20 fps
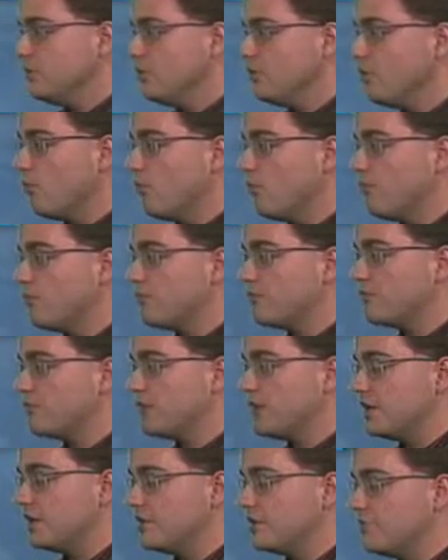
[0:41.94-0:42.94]
Warm up for
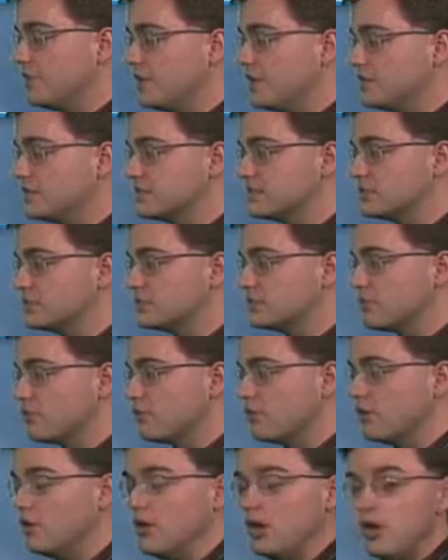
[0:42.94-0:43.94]
the end of the week is in
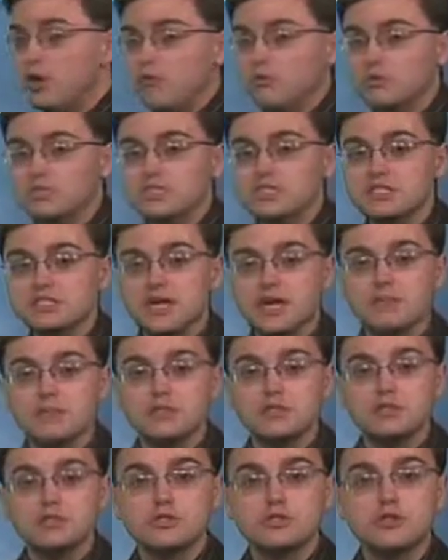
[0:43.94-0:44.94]
store. We'll see
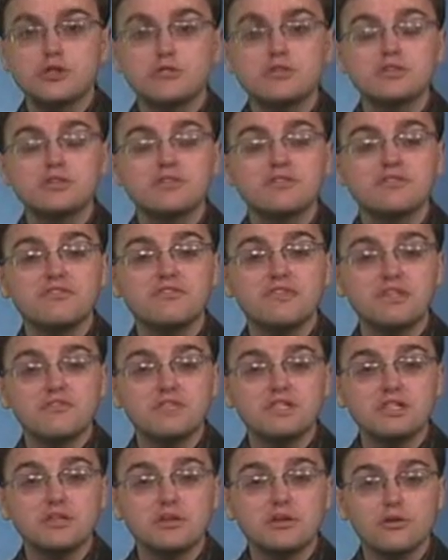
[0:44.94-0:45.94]
temperatures close to
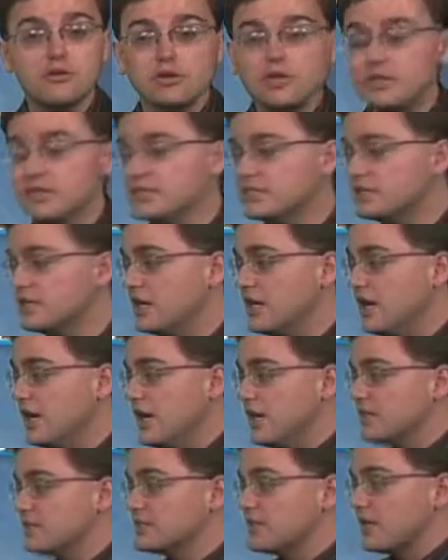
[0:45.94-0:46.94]
50 degrees.
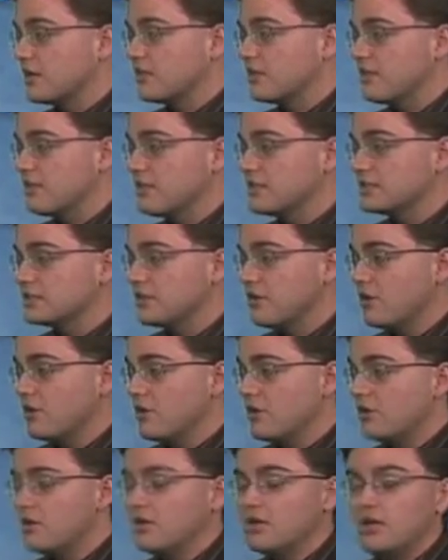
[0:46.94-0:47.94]
It's not going to last
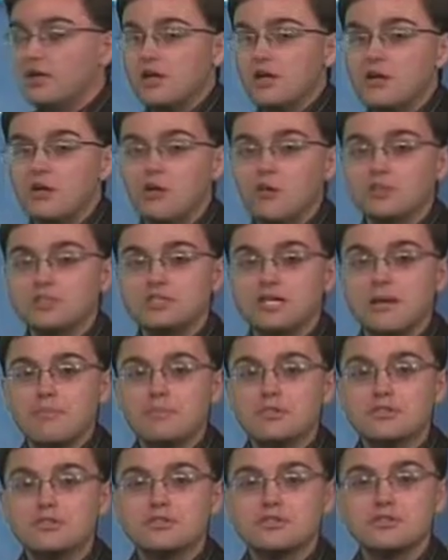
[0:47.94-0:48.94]
long. Cold
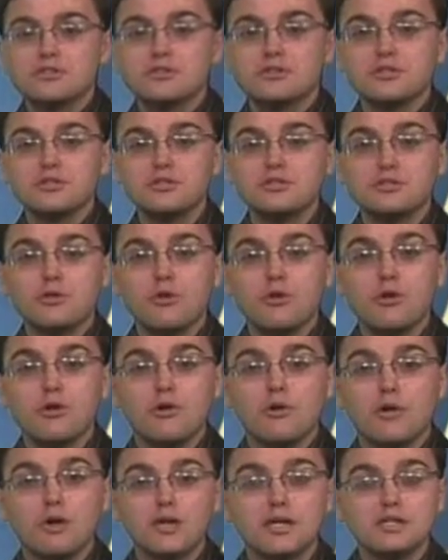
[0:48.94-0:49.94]
temperatures are in store
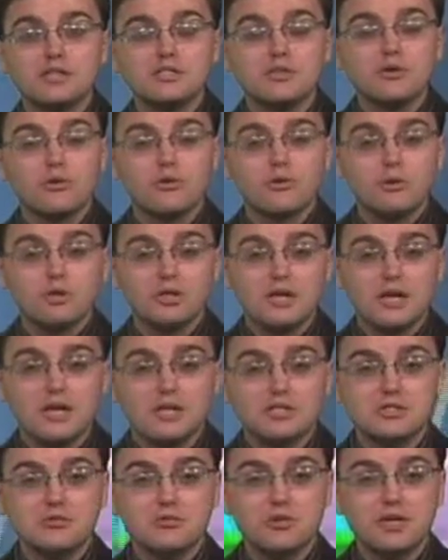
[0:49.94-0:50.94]
going into early
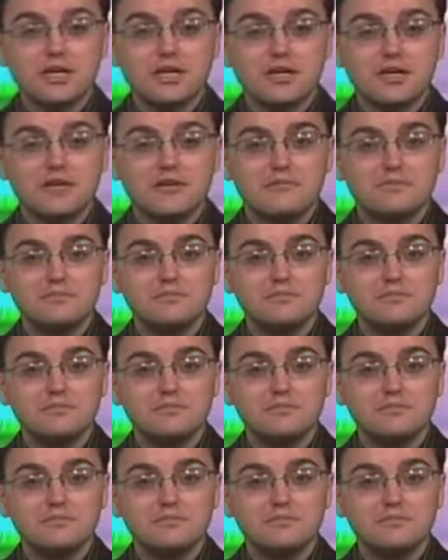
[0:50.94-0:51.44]
next week.